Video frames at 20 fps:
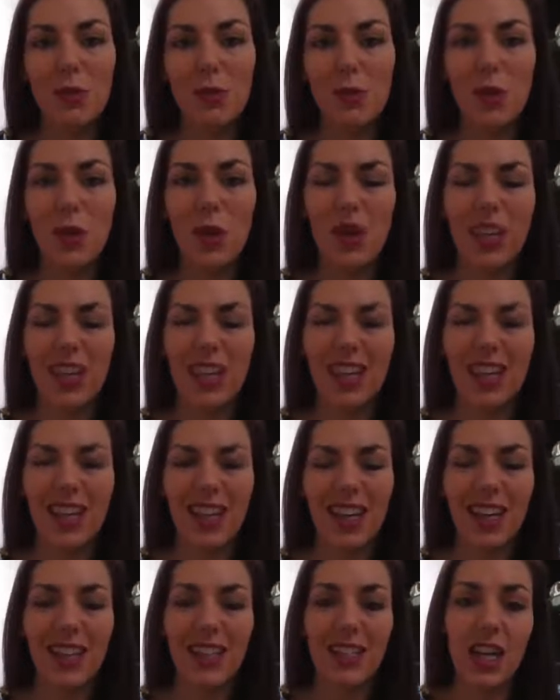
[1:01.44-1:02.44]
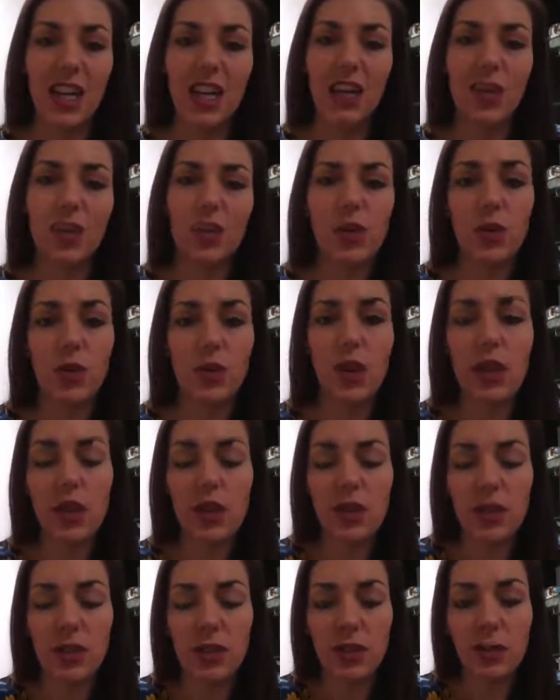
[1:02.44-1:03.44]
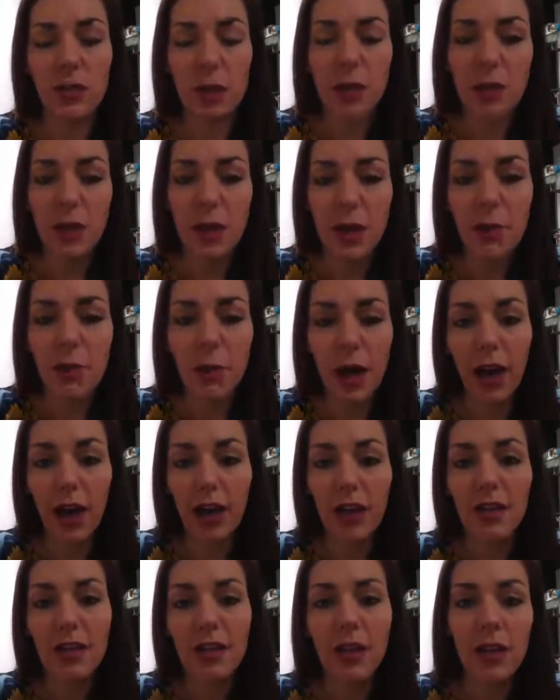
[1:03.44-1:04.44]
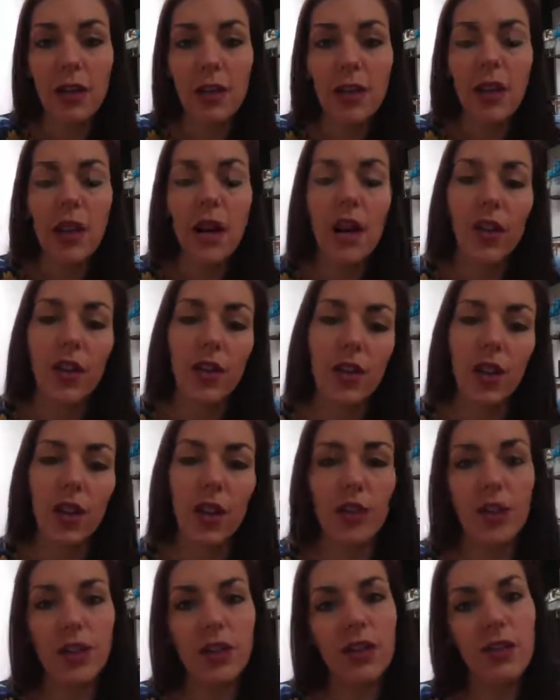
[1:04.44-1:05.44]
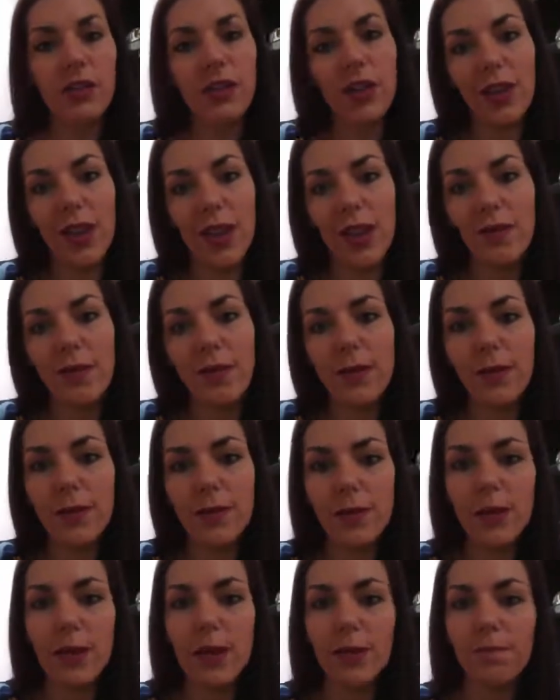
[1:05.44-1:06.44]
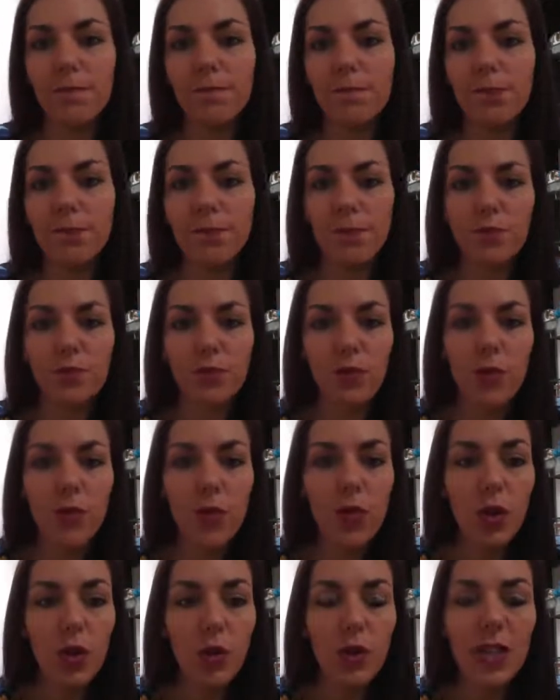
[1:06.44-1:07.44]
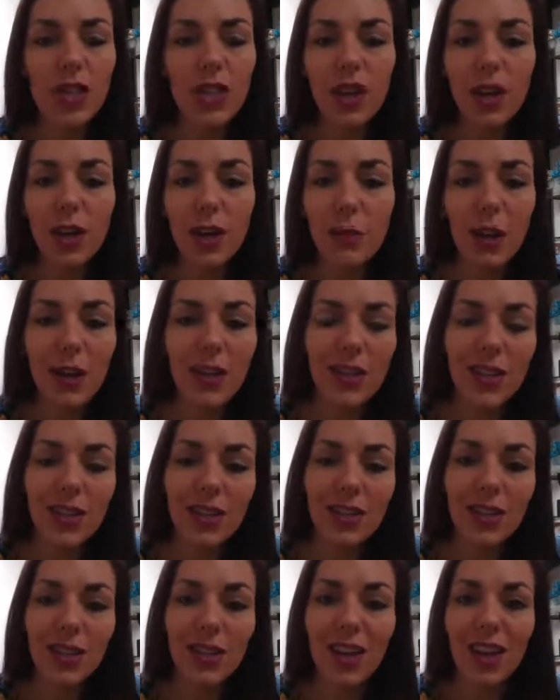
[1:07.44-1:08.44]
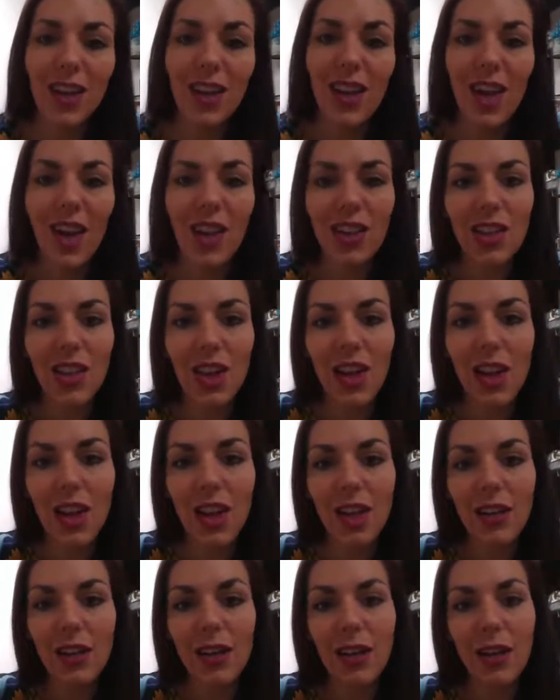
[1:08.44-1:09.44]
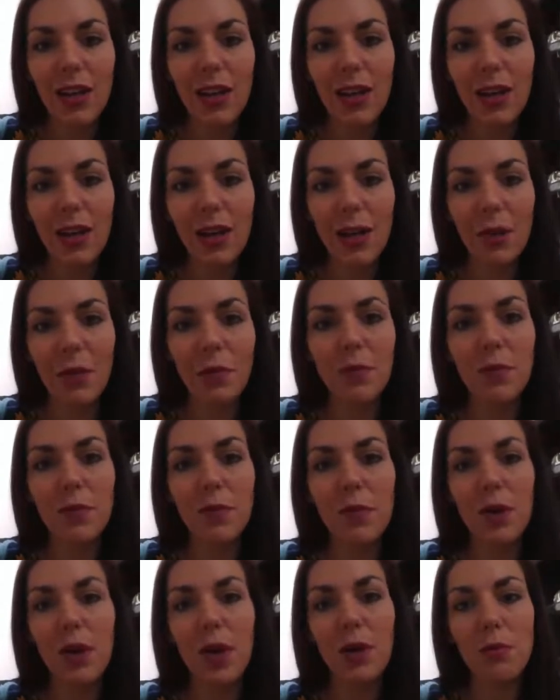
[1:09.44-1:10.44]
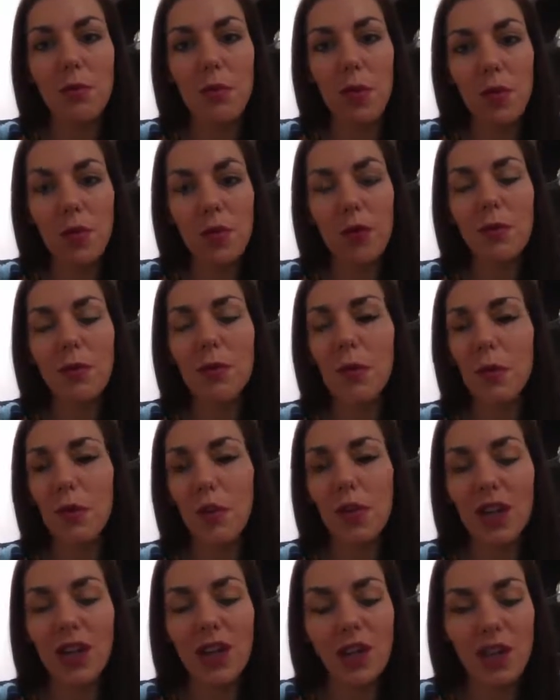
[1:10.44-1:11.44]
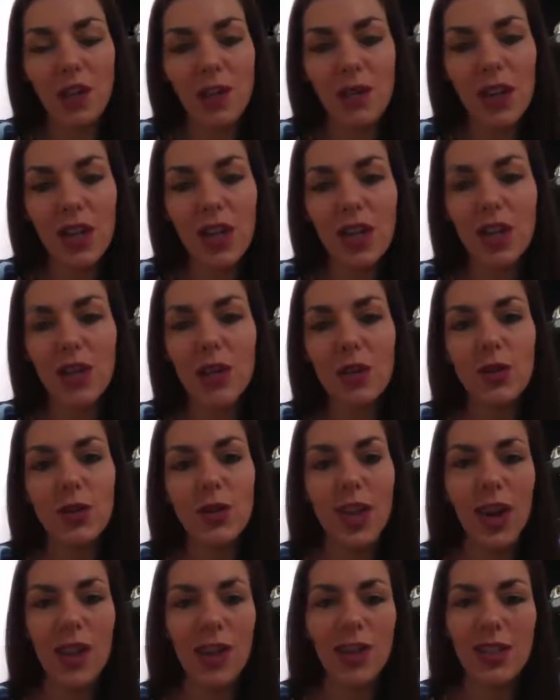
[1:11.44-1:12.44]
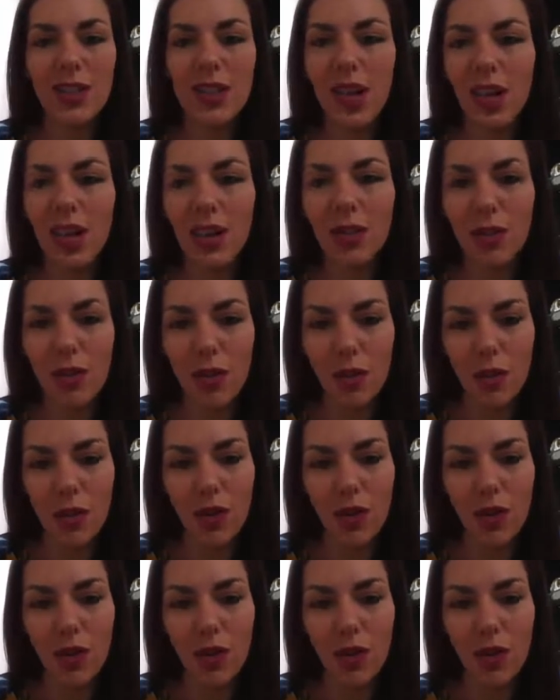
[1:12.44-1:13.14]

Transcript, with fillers: pretty kind of dire situations that maybe impact other areas of your life. So, we talk about this a lot um, on Porn Reboot and in other videos how to tell if you